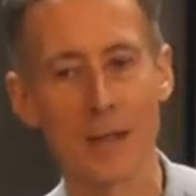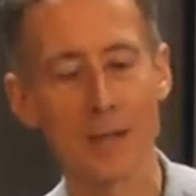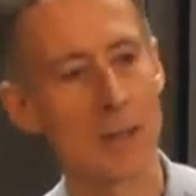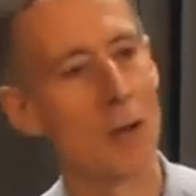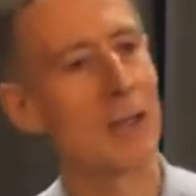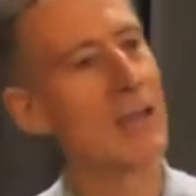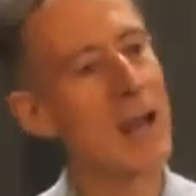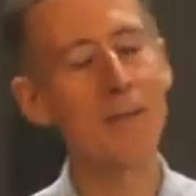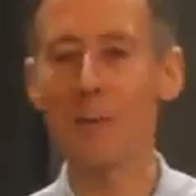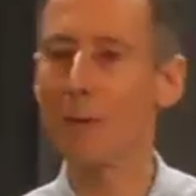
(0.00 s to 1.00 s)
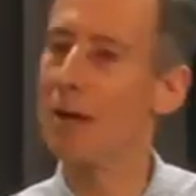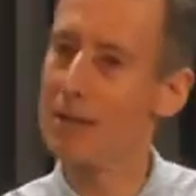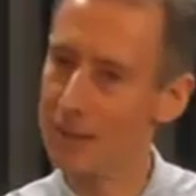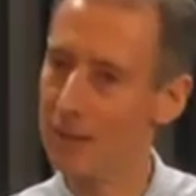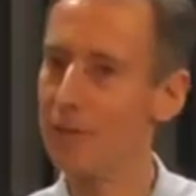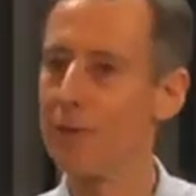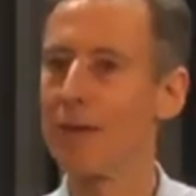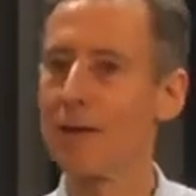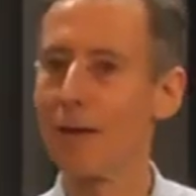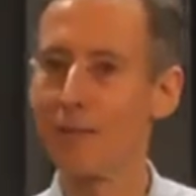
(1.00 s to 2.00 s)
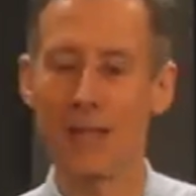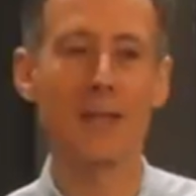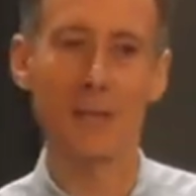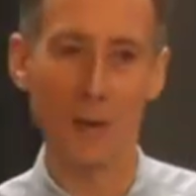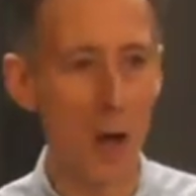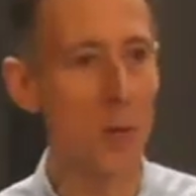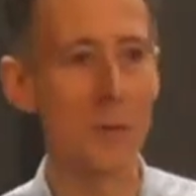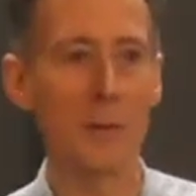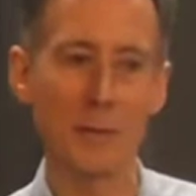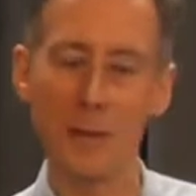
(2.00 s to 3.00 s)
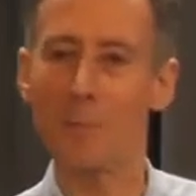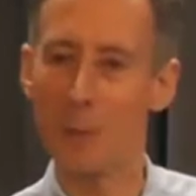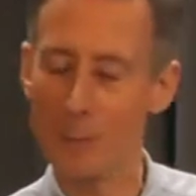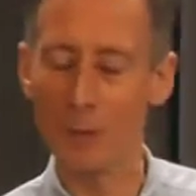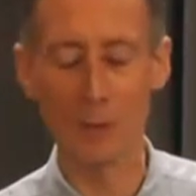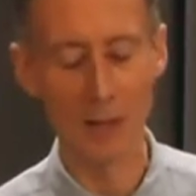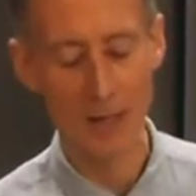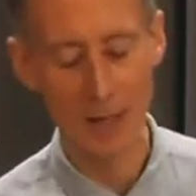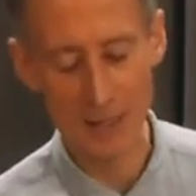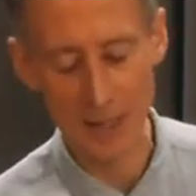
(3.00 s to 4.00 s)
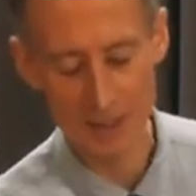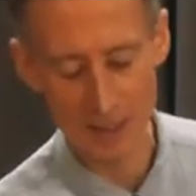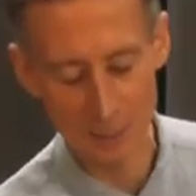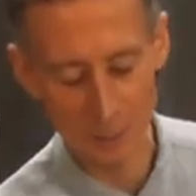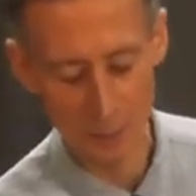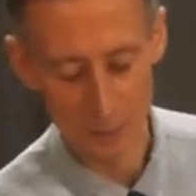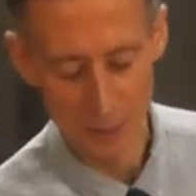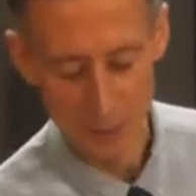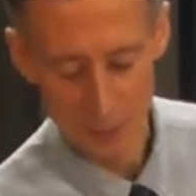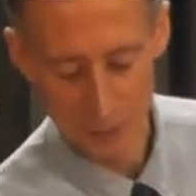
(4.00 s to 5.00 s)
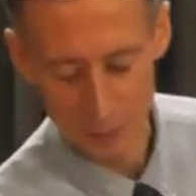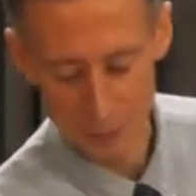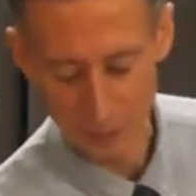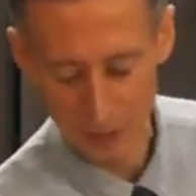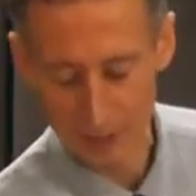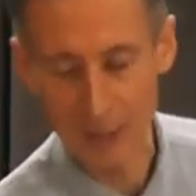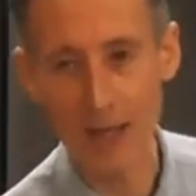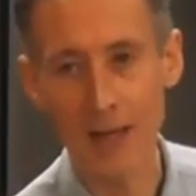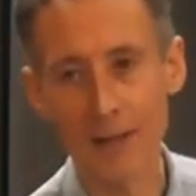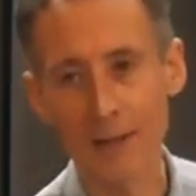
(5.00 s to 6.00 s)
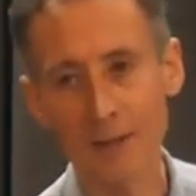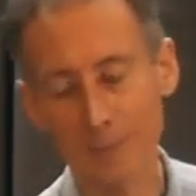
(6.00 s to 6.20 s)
So it gave them a great deal of sense of hope that people in the outside world knew and cared.